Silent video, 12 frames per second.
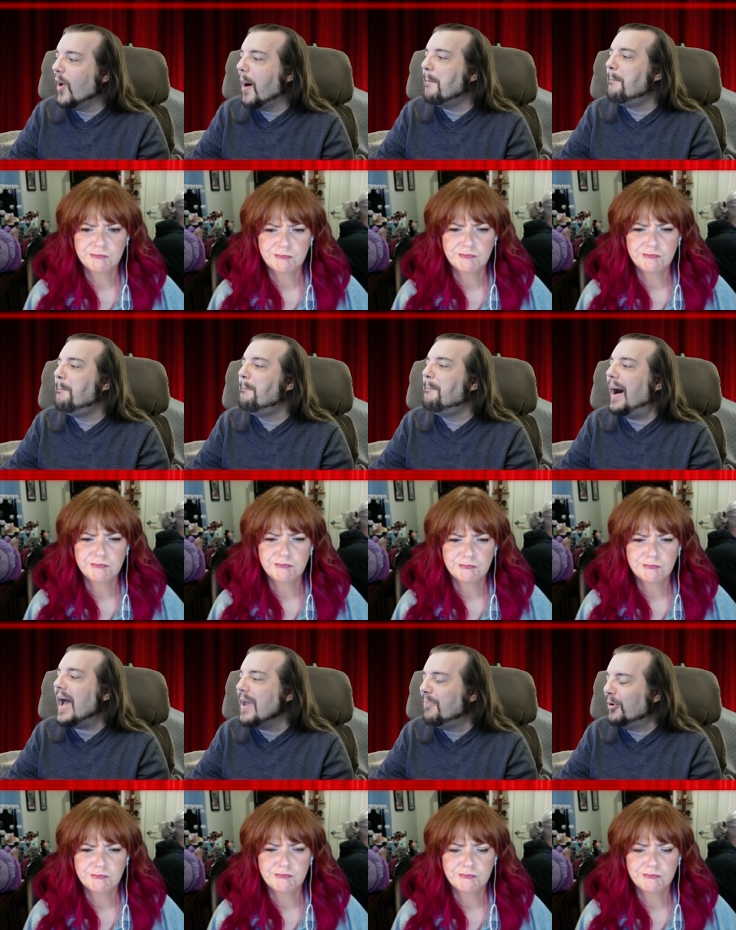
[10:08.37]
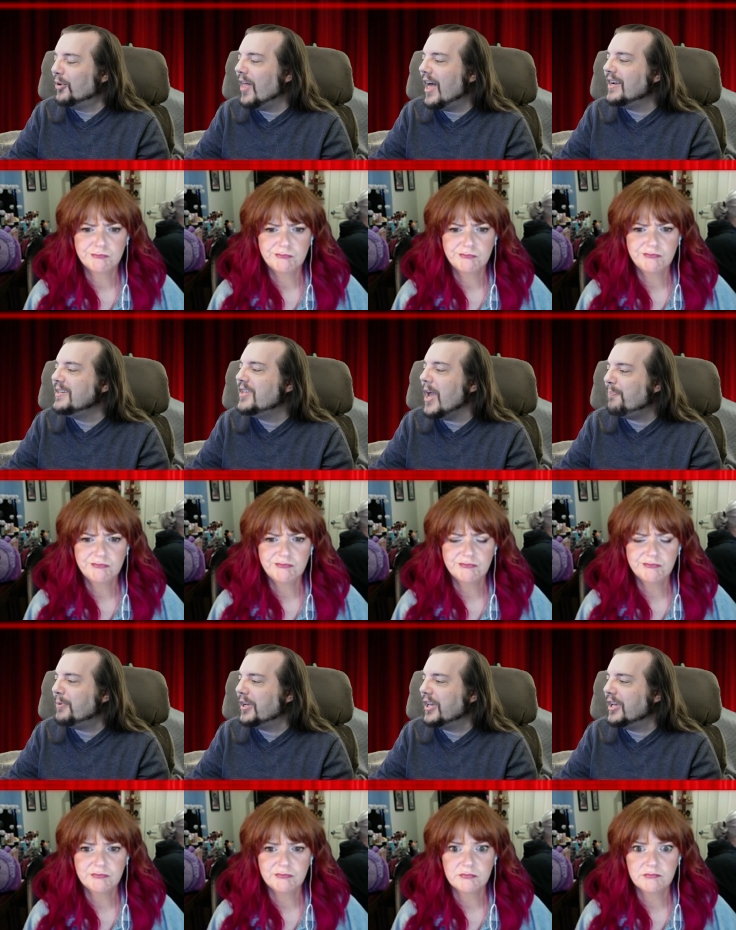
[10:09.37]
Speaker 1: through a Bible at a
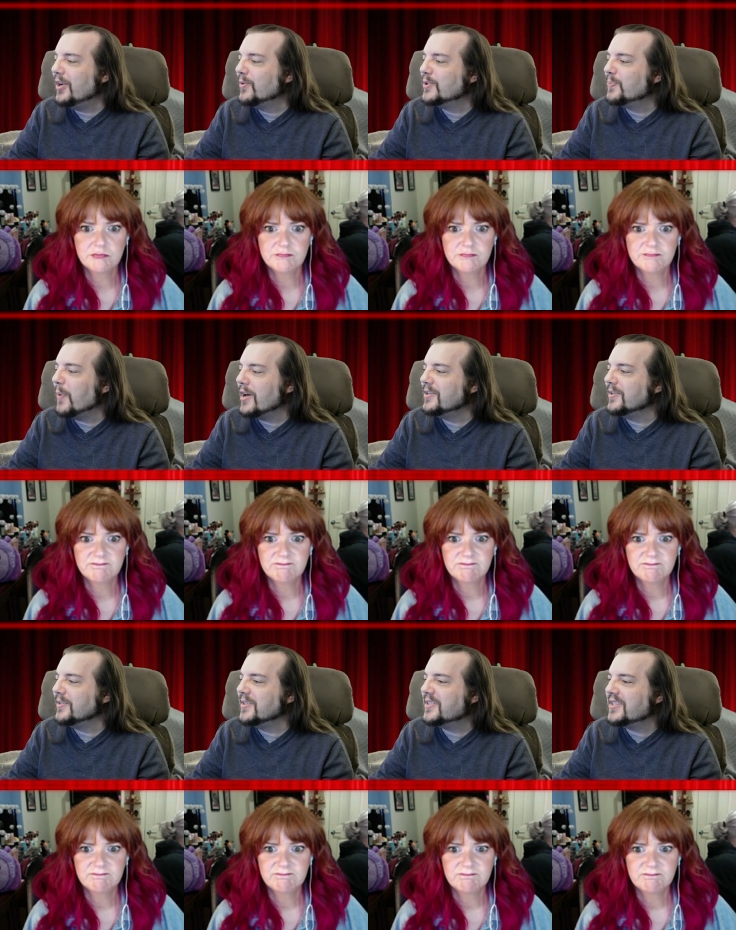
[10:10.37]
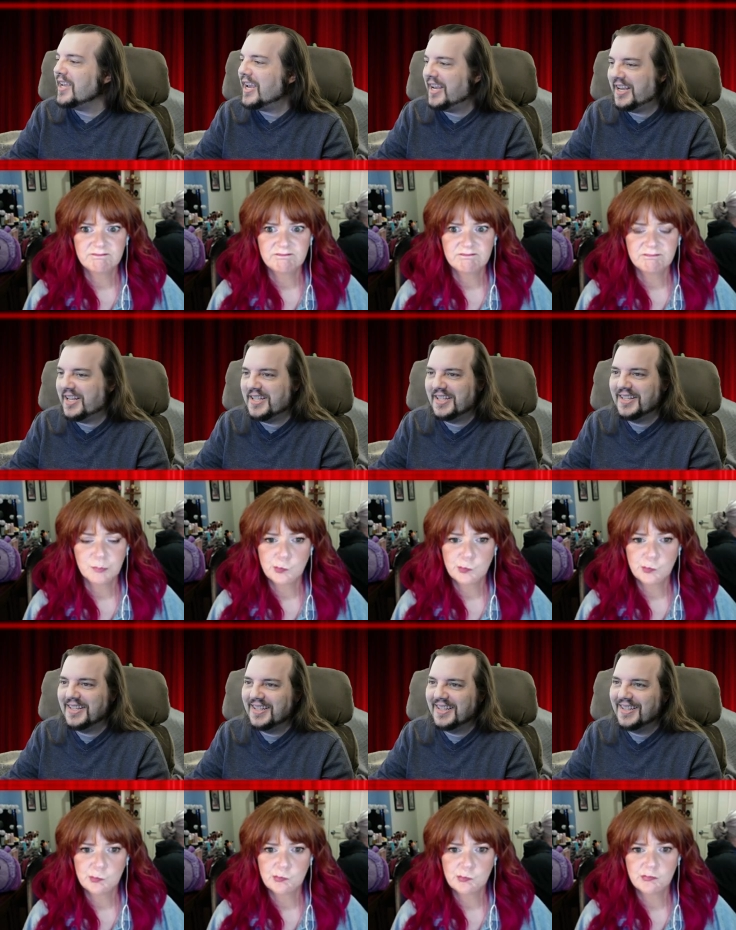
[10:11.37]
deputy who responded on the scene.
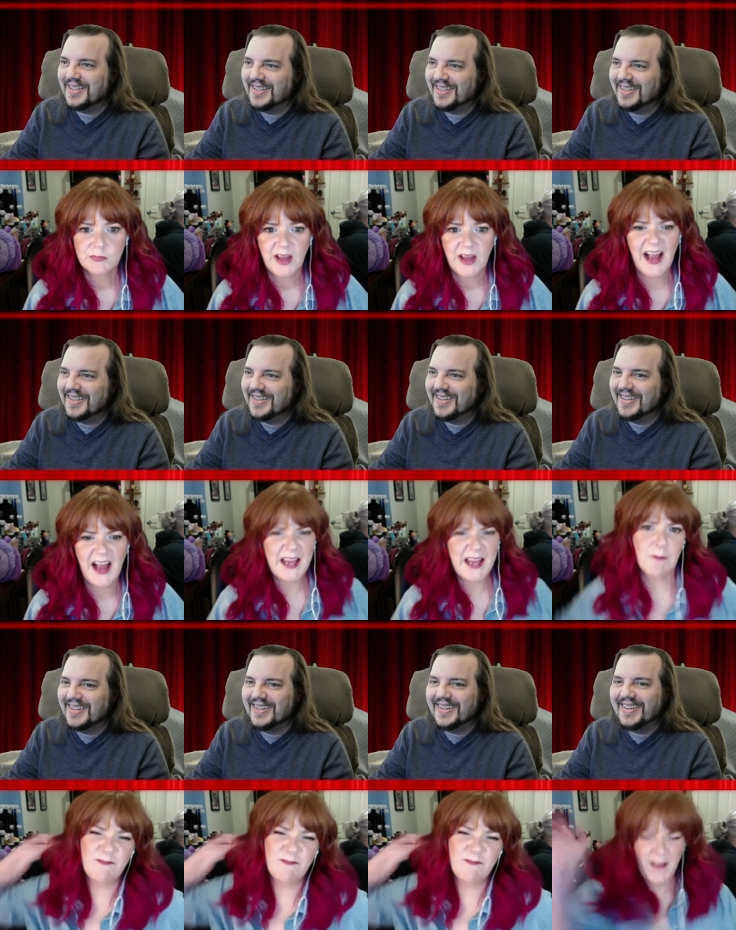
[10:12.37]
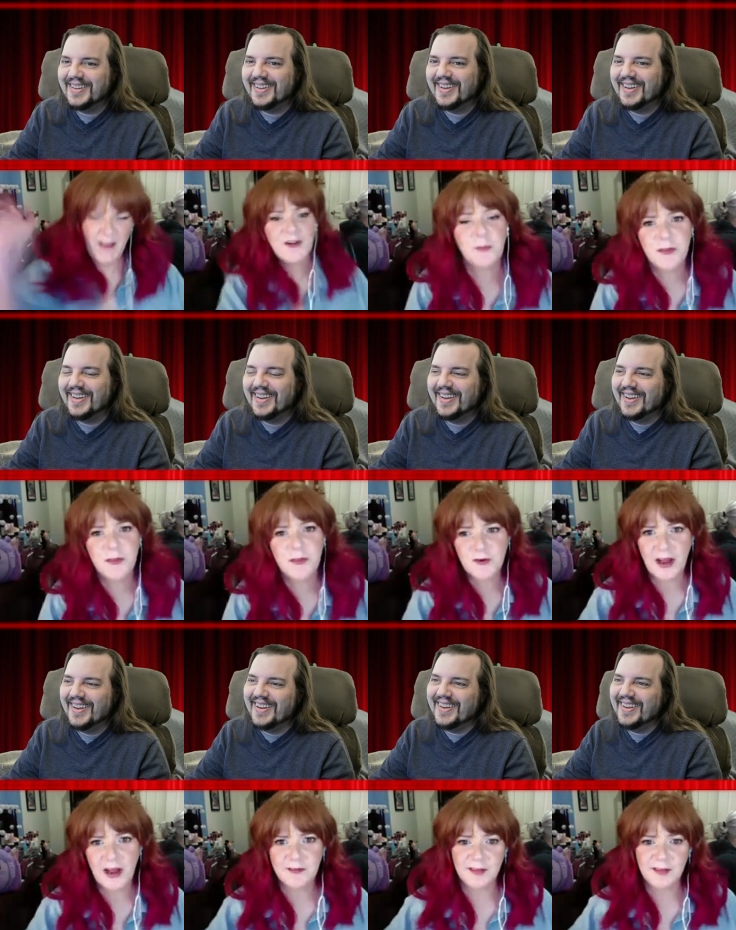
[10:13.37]
Speaker 2: I am filled with
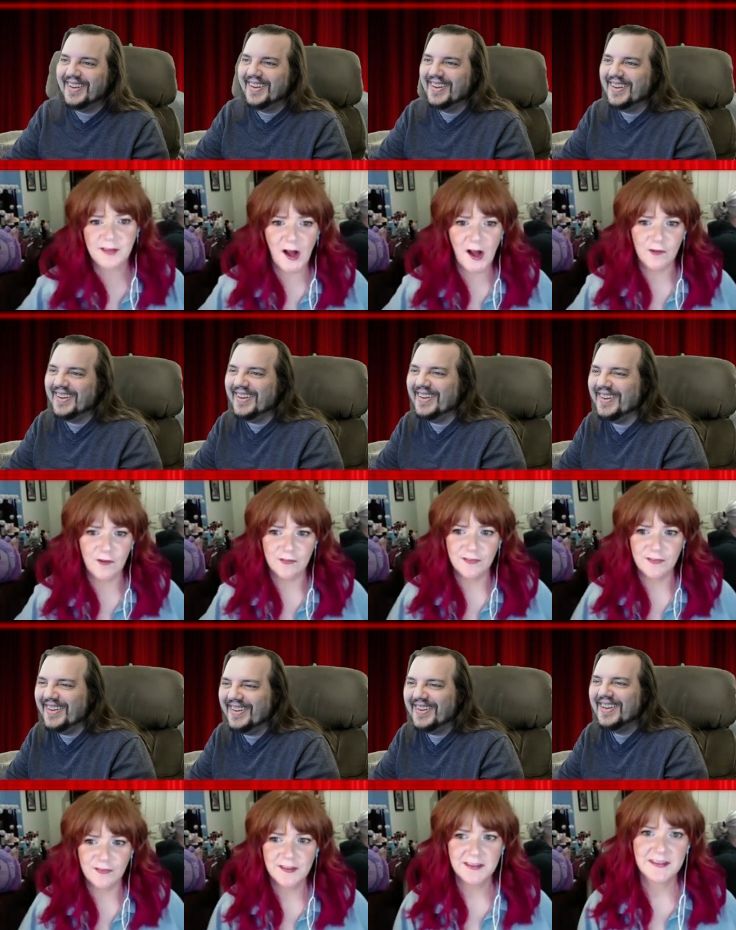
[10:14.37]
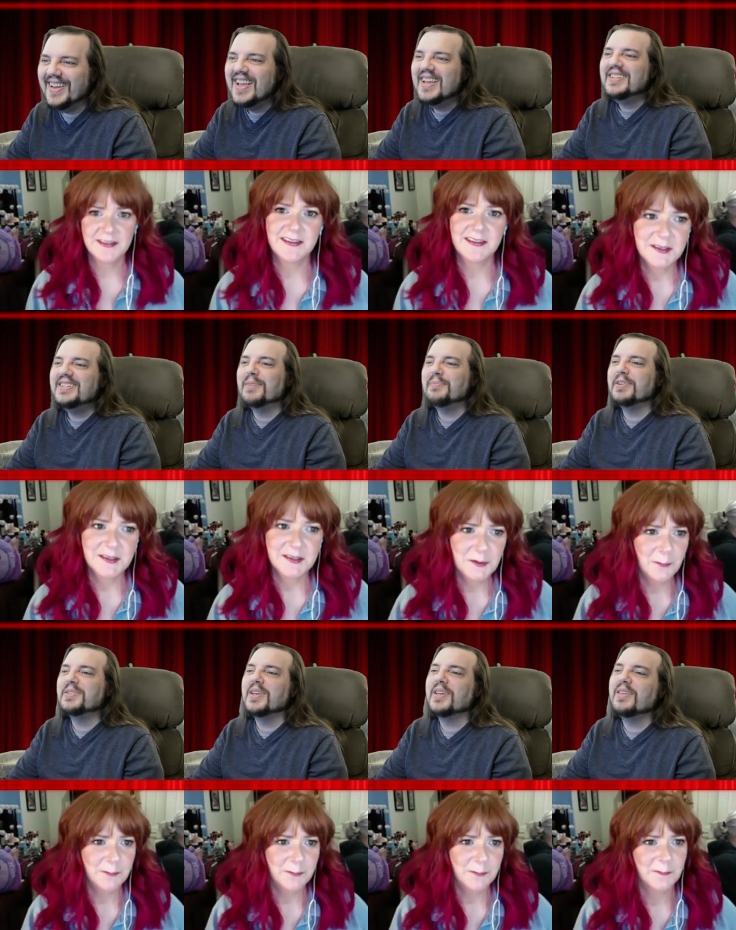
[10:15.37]
Christ's love.
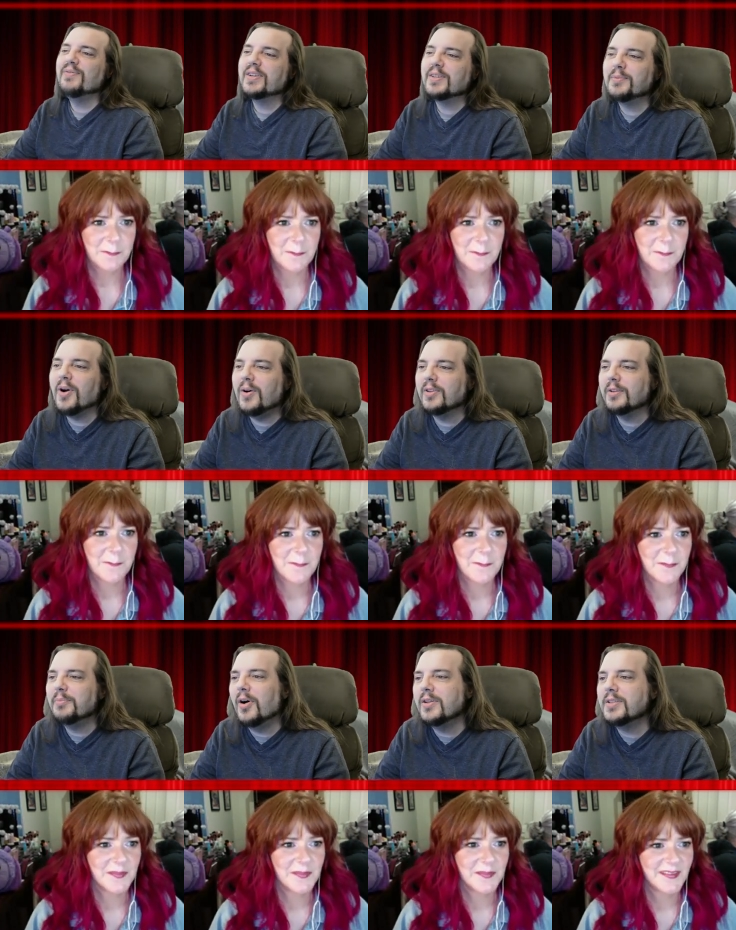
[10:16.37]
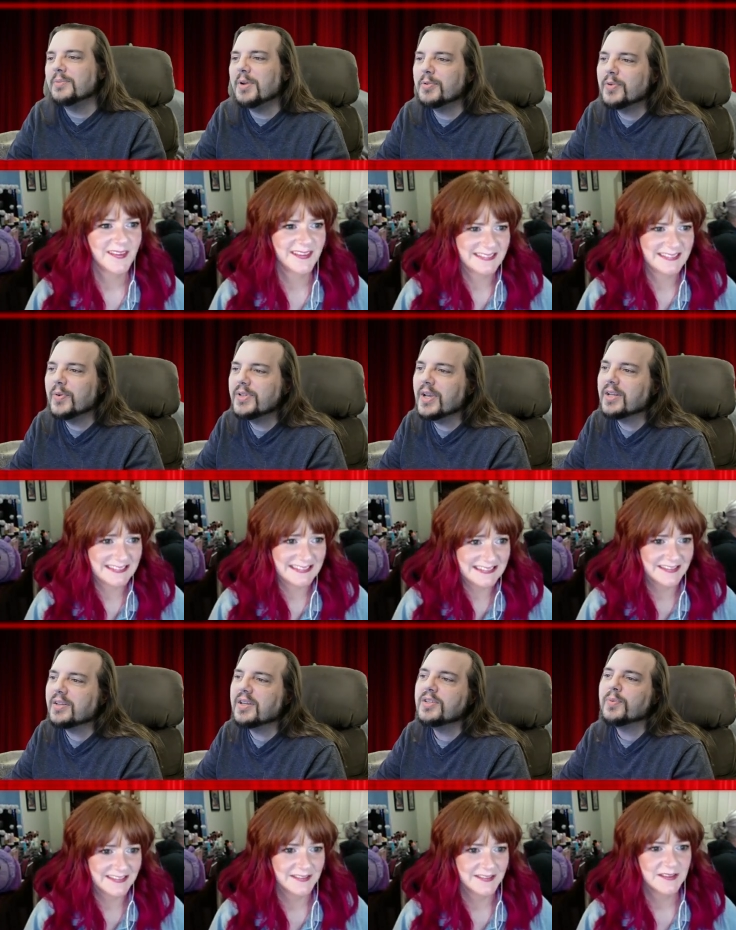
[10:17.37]
Speaker 1: Deputies say the victim called him on September
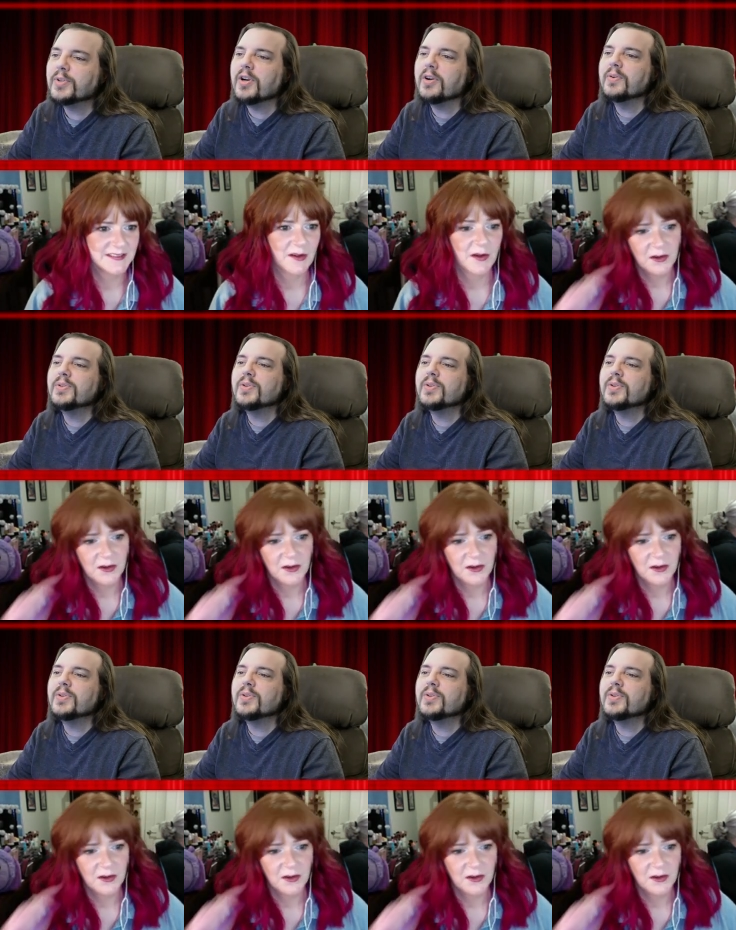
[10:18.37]
22nd because he